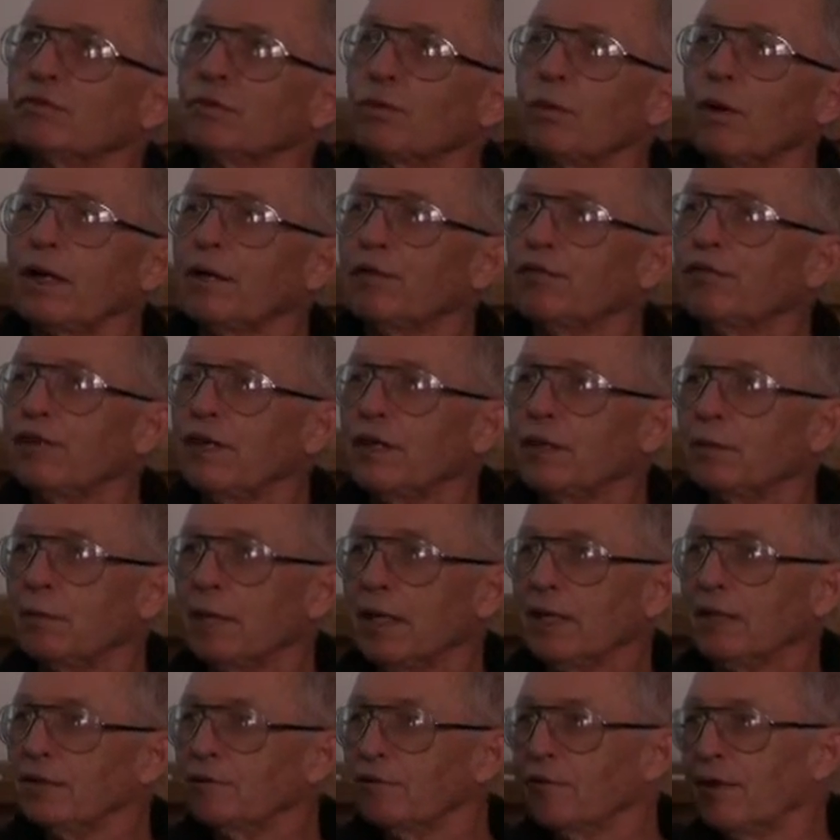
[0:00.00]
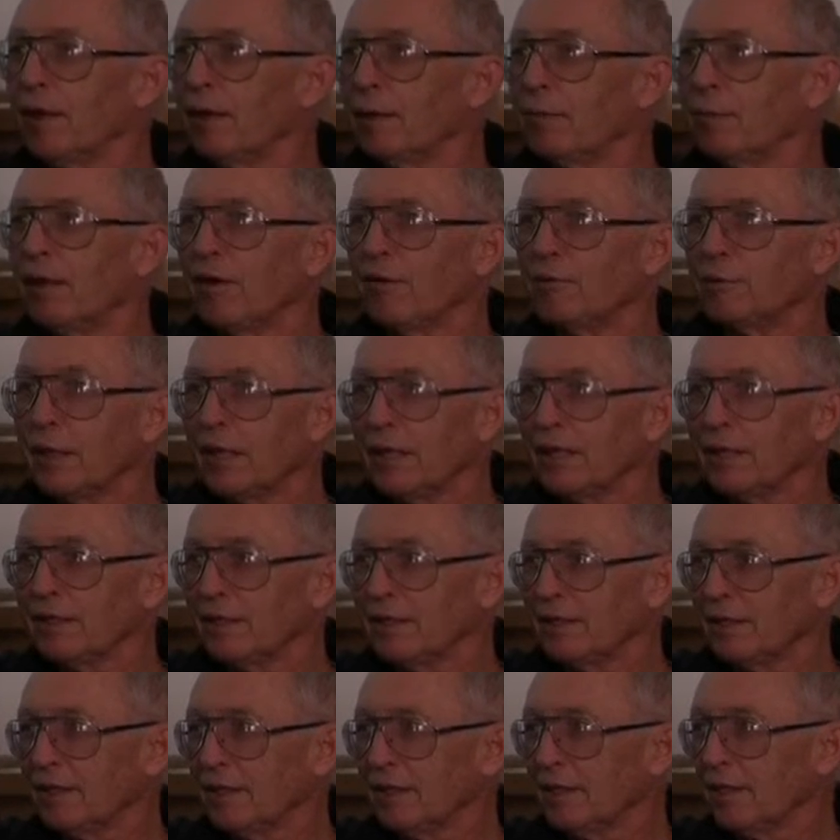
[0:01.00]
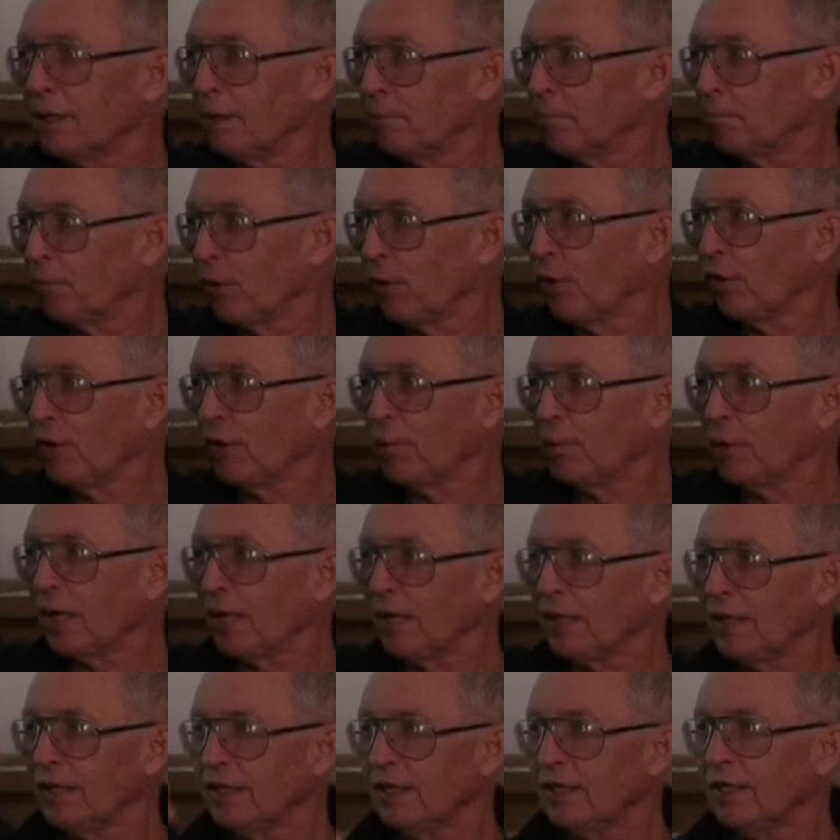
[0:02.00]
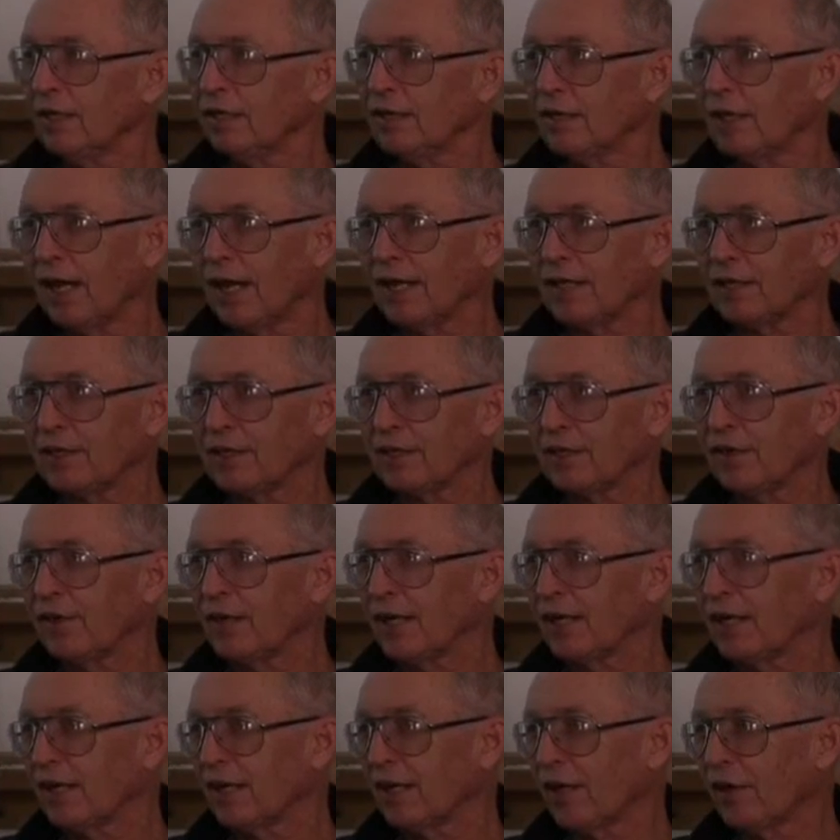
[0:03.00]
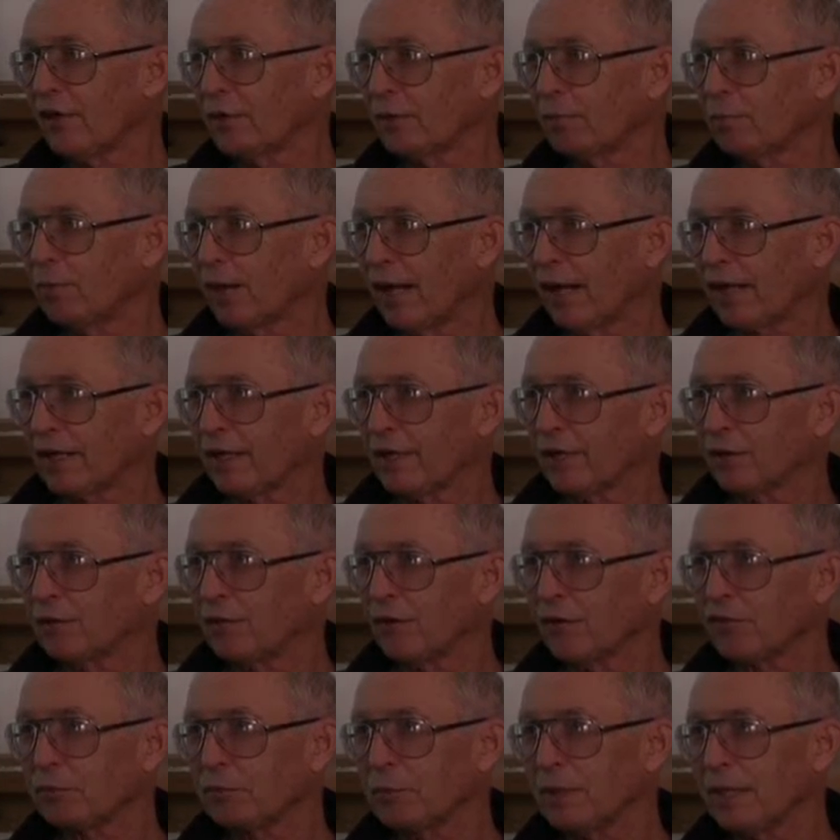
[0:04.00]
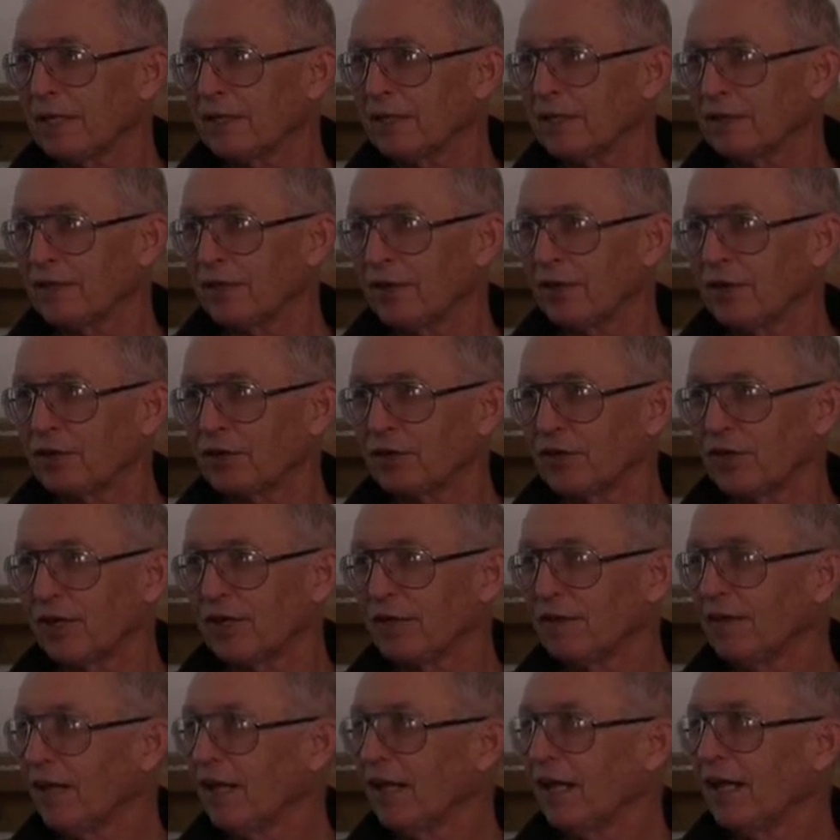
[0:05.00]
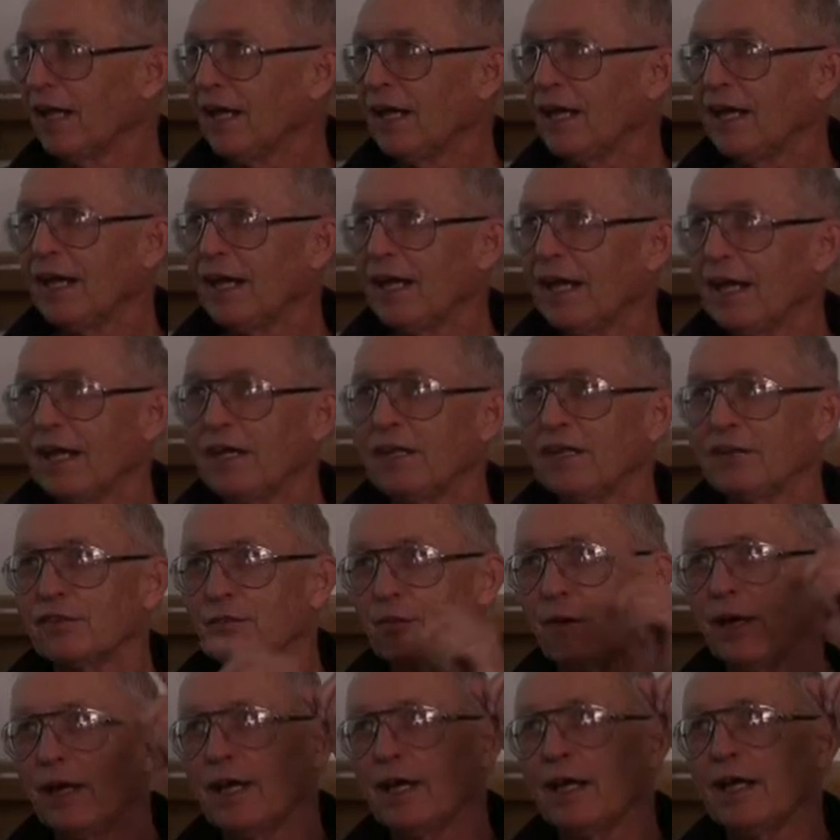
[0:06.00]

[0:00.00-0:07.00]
20 feet of me, right above me. It pulled him in. He didn't like hearing another black-headed grosbeak in the territory. And his